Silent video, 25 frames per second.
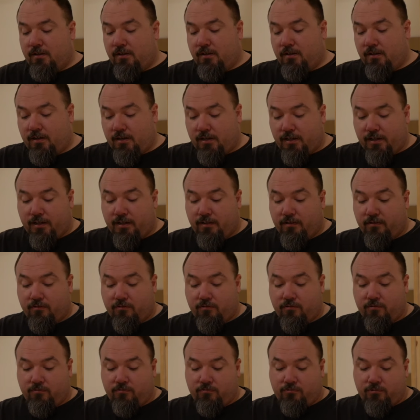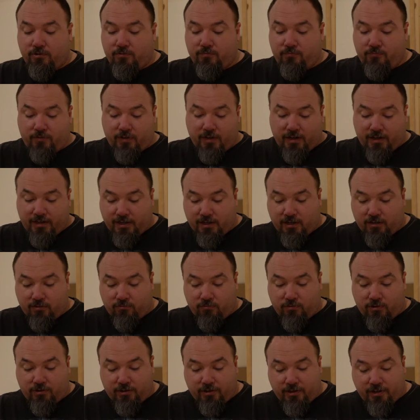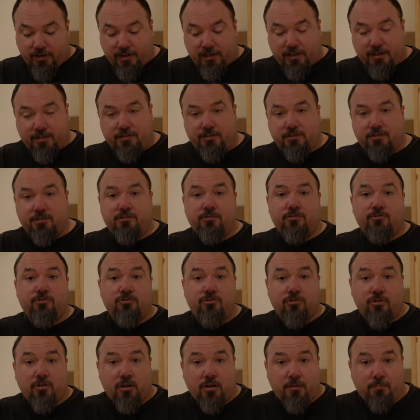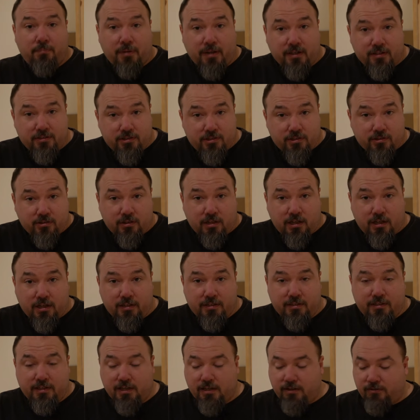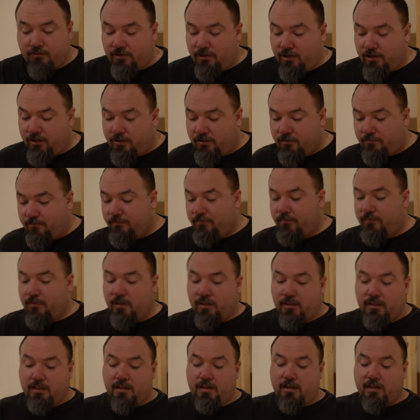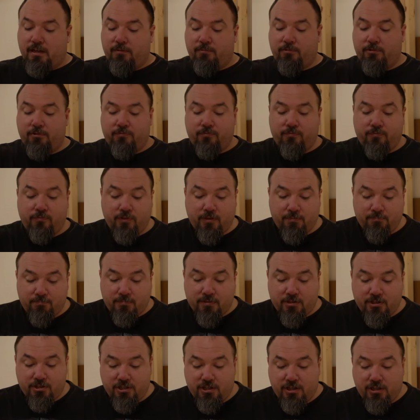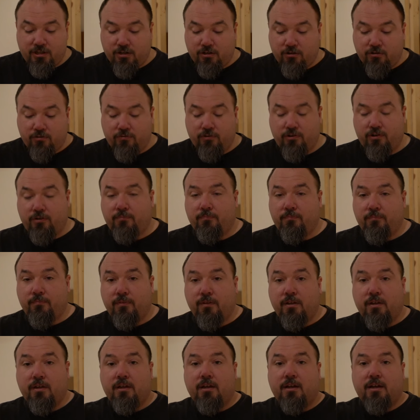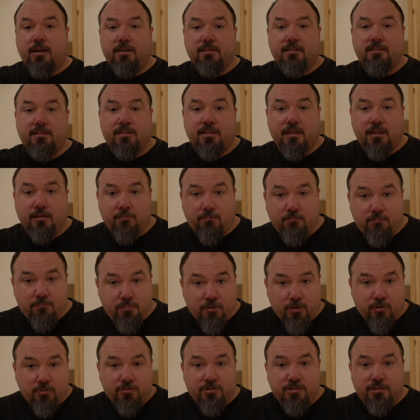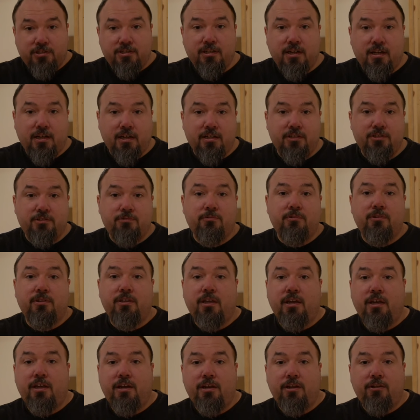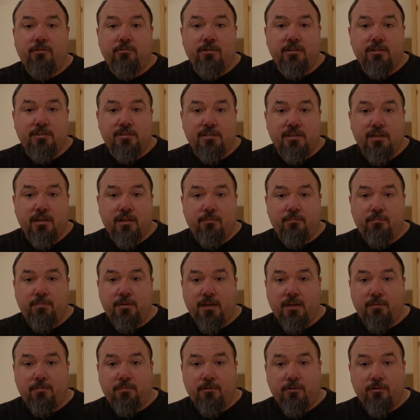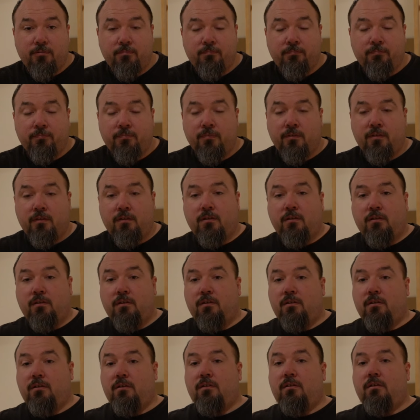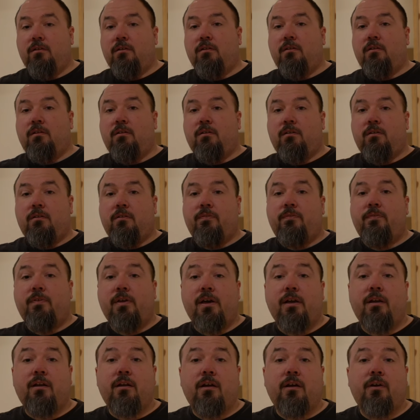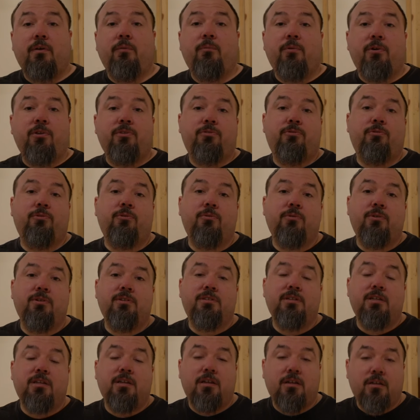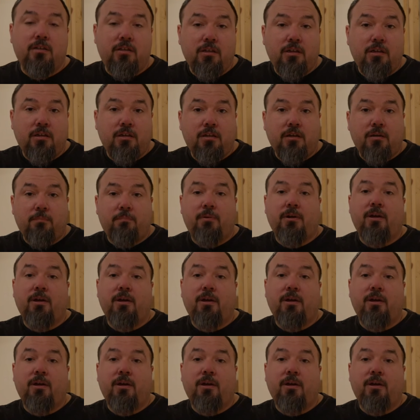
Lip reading: I would find out where it is, draw a pencil line down here, and then I would flip the sheet over. I'd sand both sides with 80 grit sandpaper. Then I went through and did a cleanup.